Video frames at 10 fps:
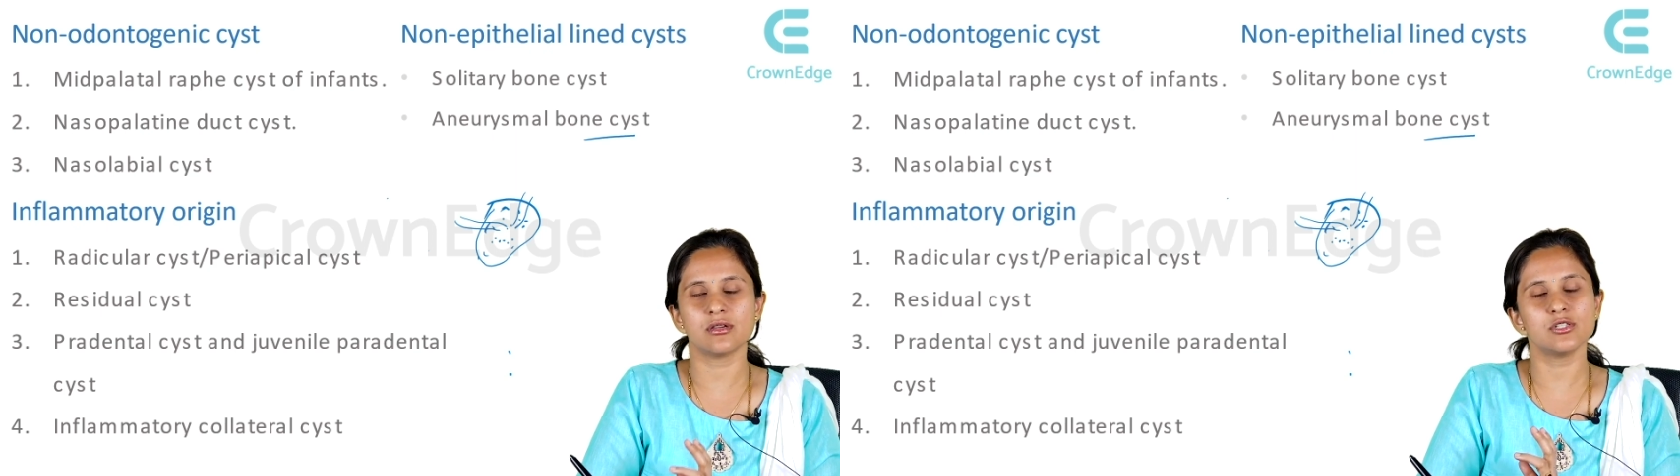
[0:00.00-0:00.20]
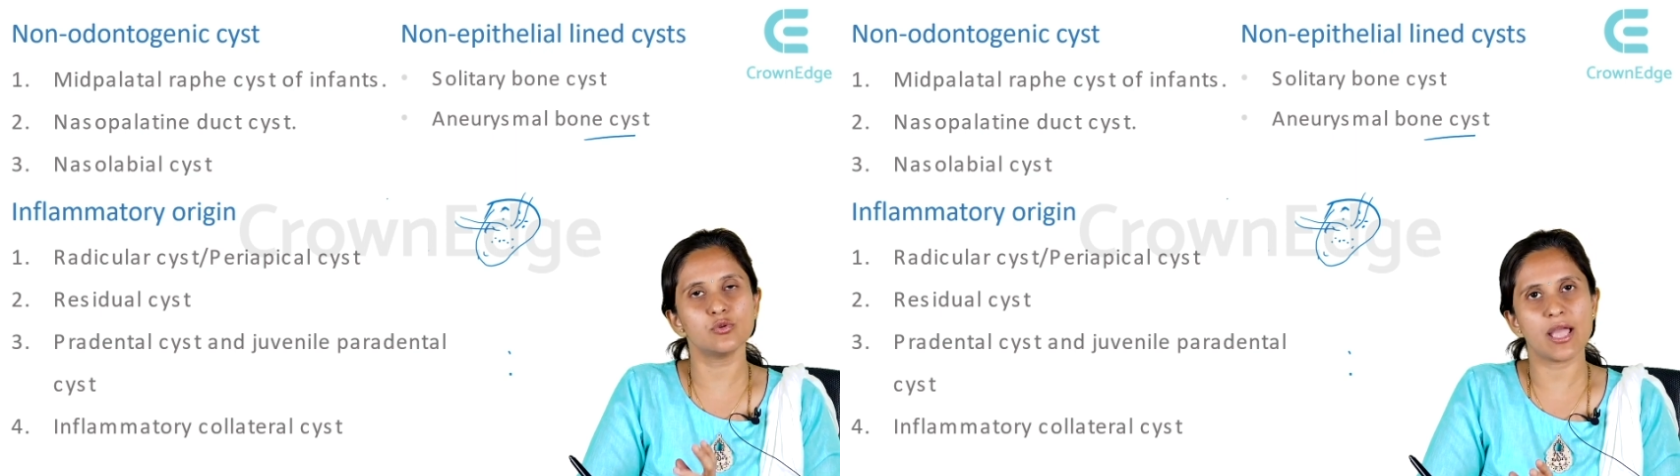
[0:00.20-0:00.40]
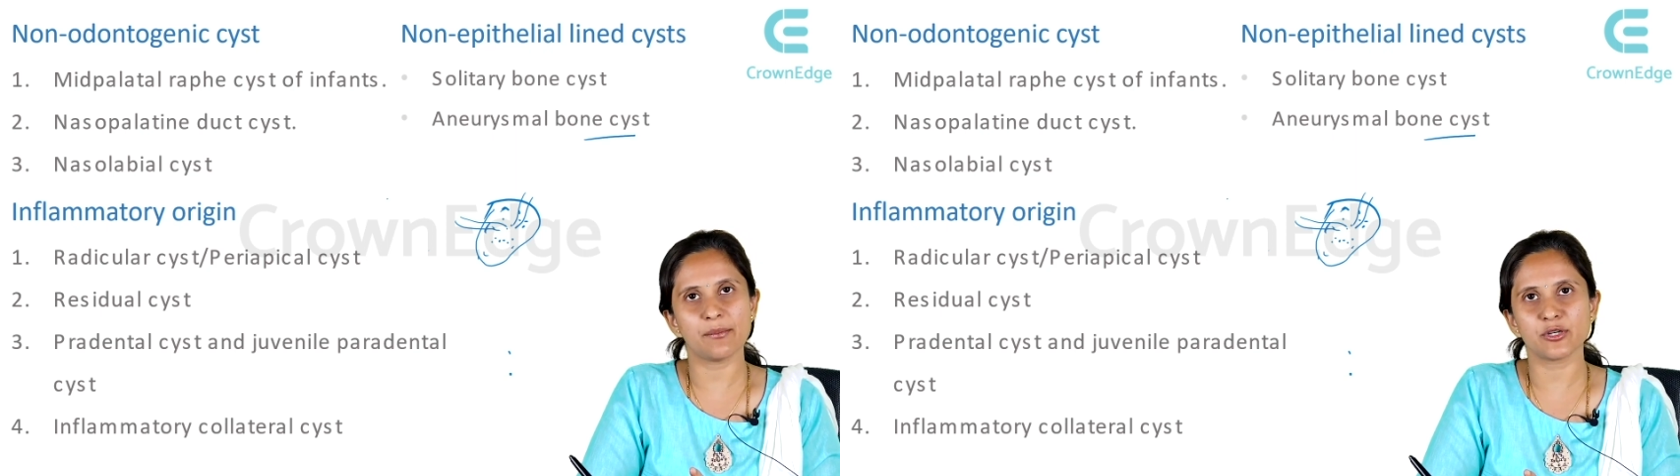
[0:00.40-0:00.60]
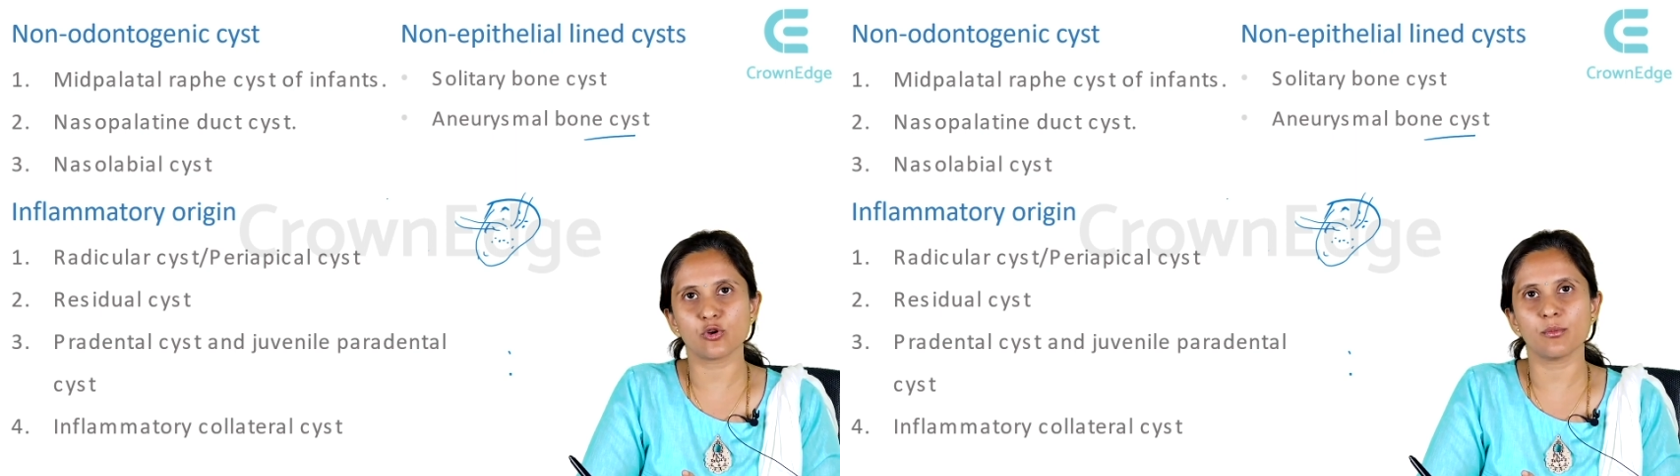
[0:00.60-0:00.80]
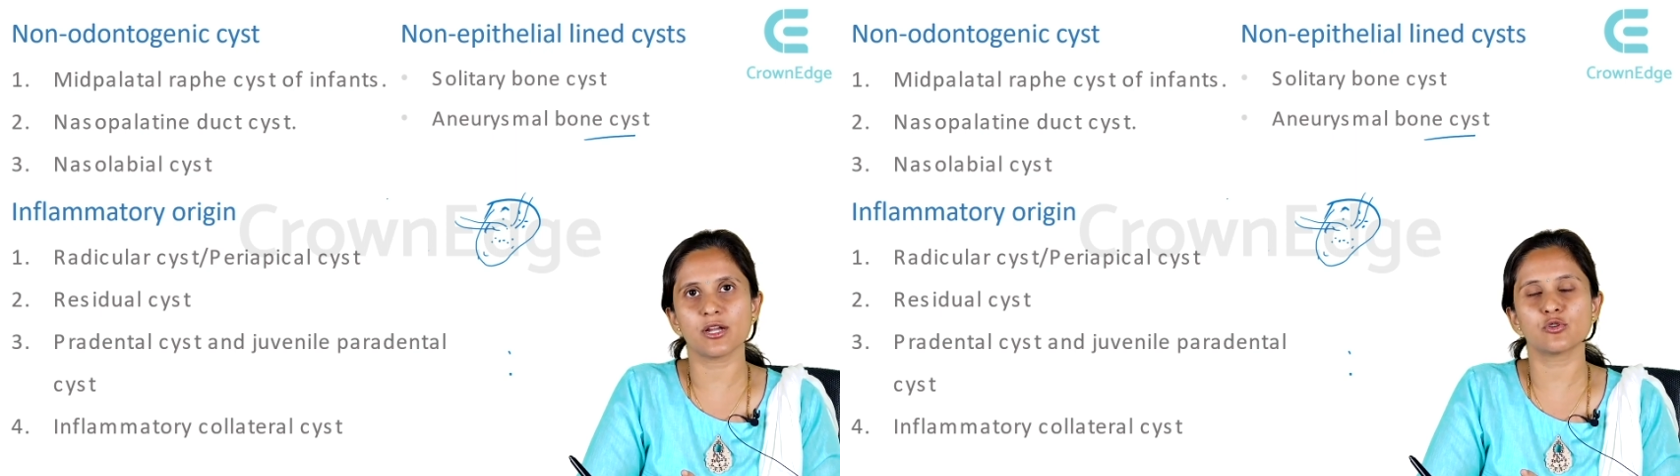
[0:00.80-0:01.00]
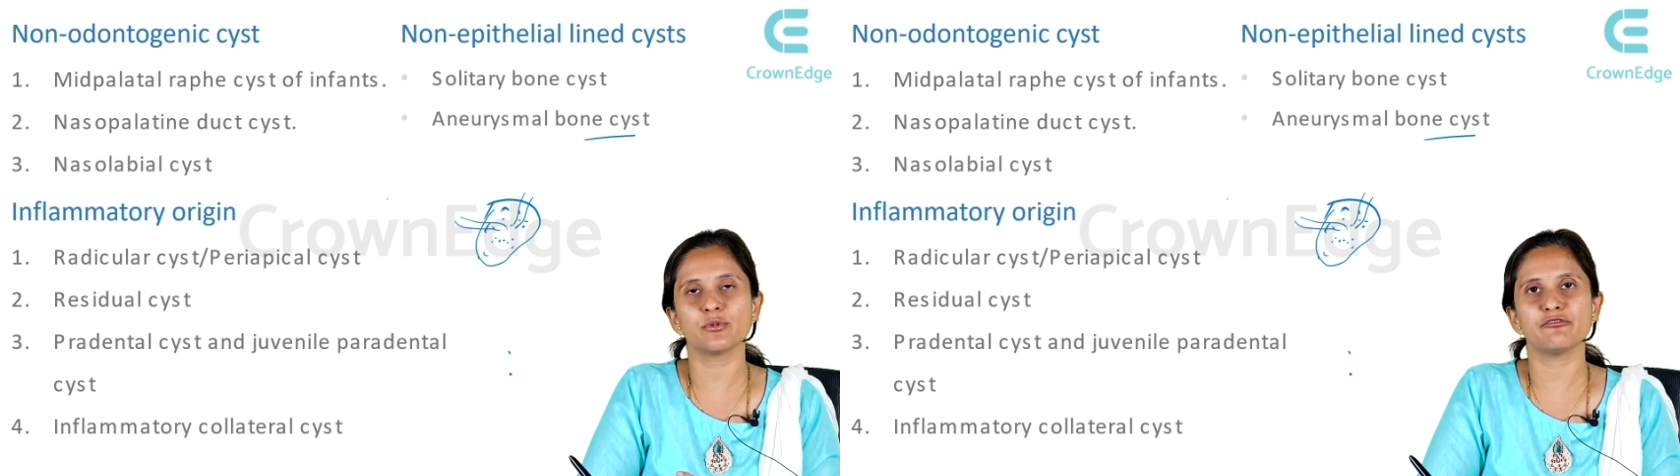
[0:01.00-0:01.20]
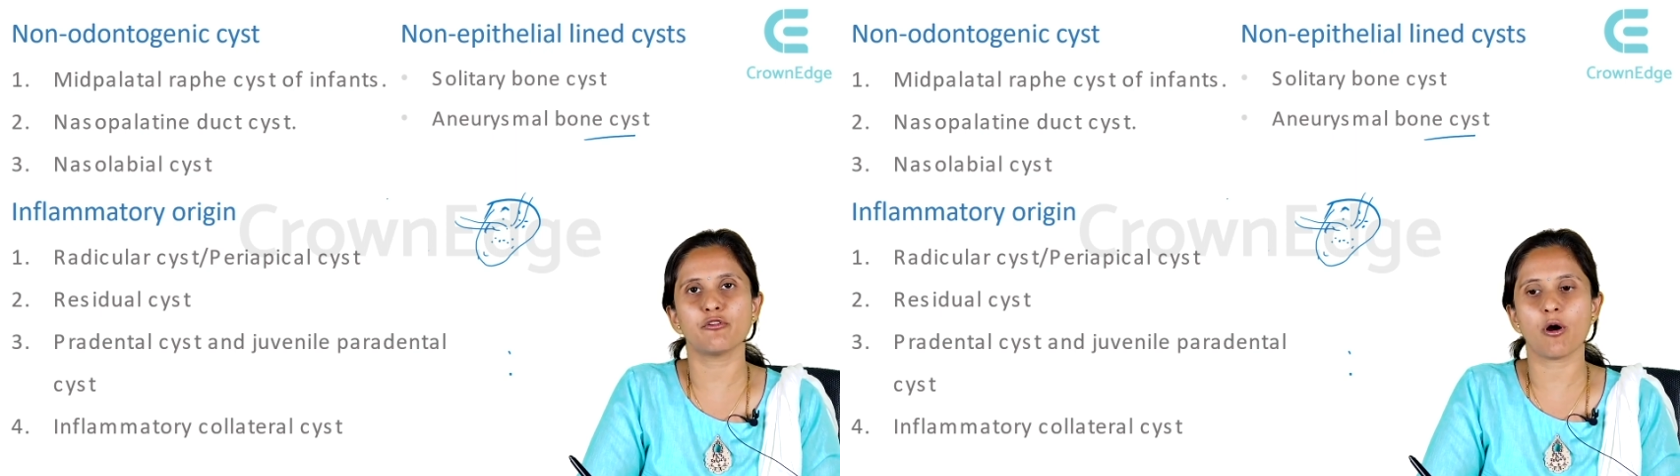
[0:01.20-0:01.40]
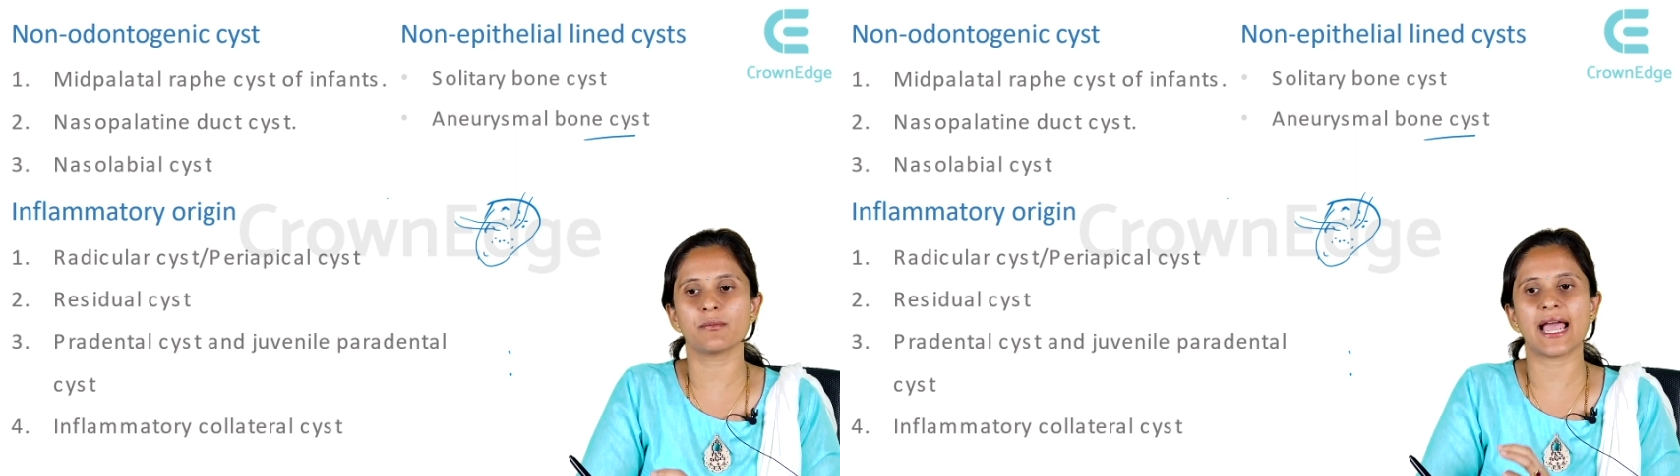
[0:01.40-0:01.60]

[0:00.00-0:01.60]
new hematoma to be formed,